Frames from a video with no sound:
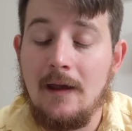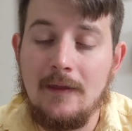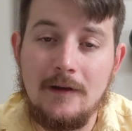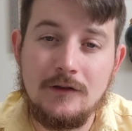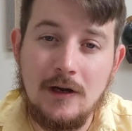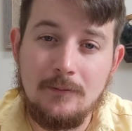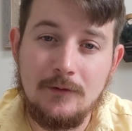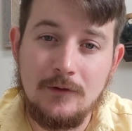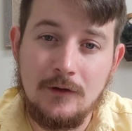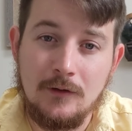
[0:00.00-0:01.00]
And then in
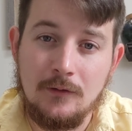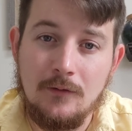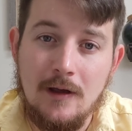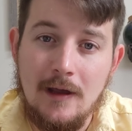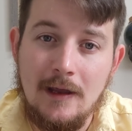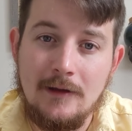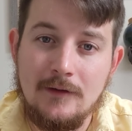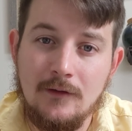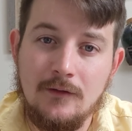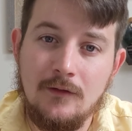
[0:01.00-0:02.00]
chapter 2, he
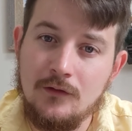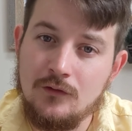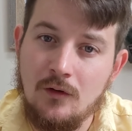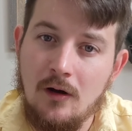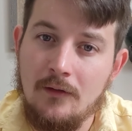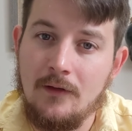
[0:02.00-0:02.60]
starts to draw